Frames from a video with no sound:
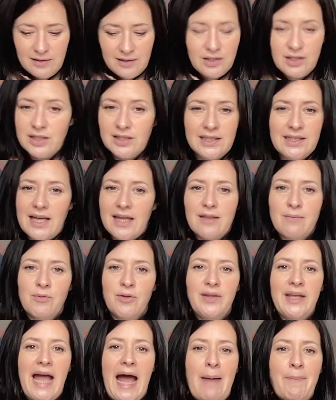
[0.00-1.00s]
you can get them
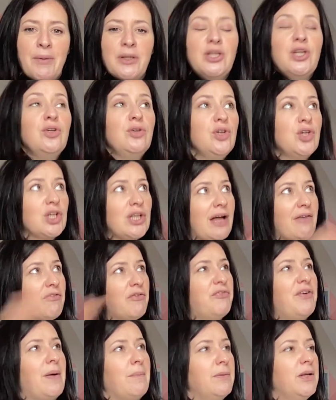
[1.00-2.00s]
on the app, and you can have a
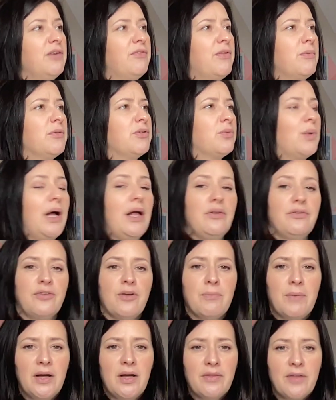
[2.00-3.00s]
family of them as well.
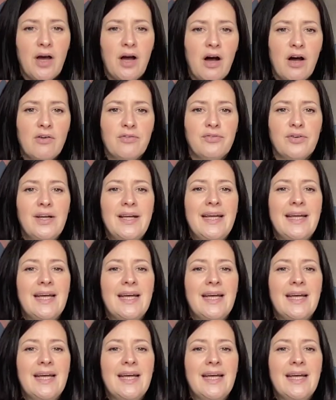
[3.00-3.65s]
So my other half,